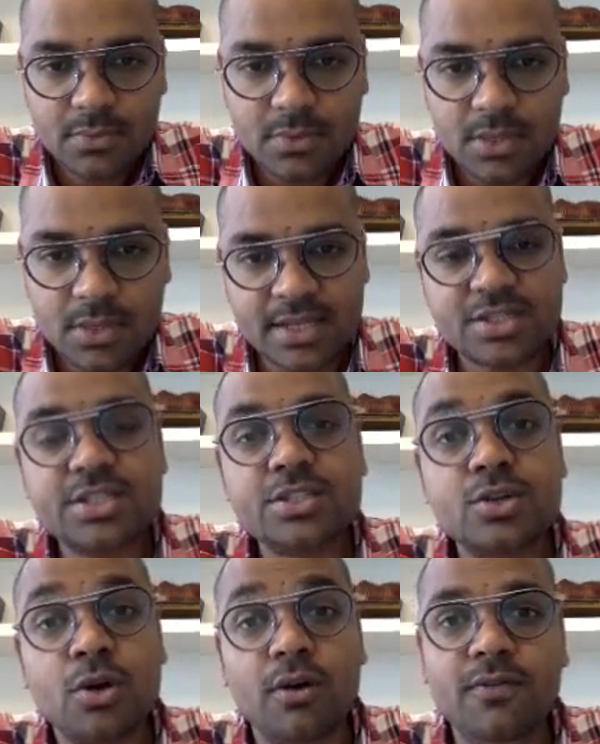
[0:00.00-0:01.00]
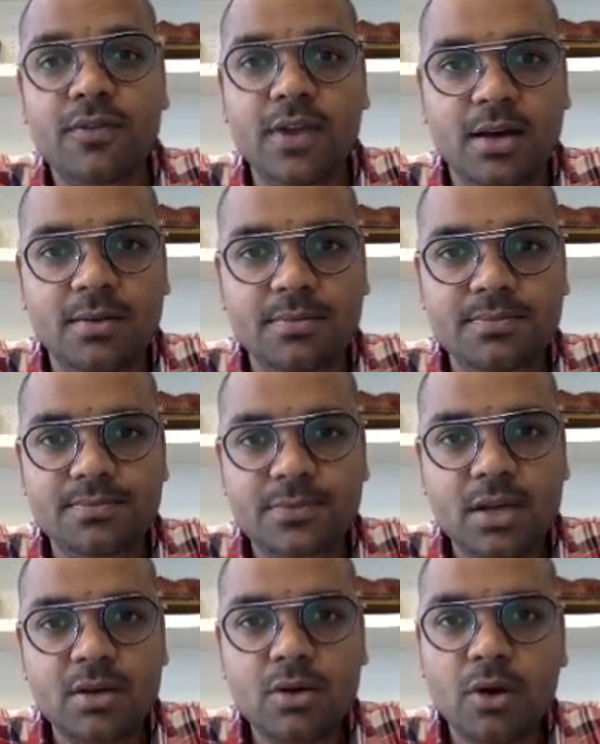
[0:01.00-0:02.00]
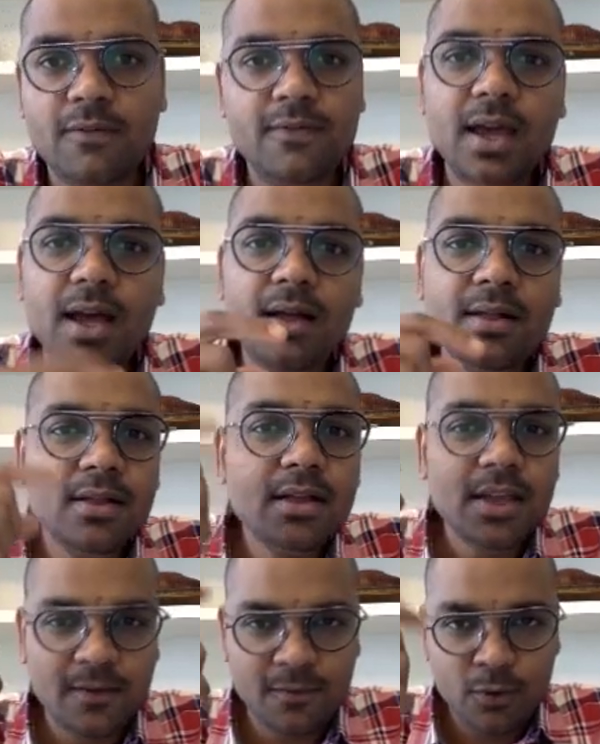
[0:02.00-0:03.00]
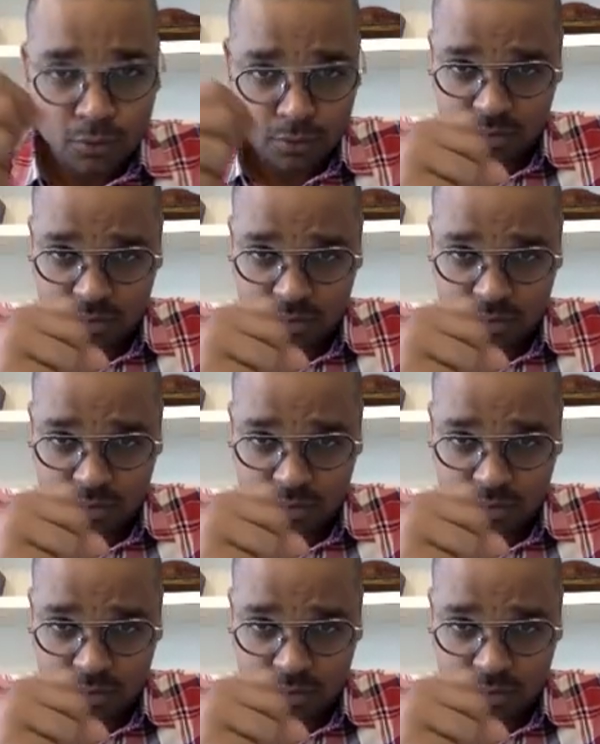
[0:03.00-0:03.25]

Next is coffia. Coffia, if you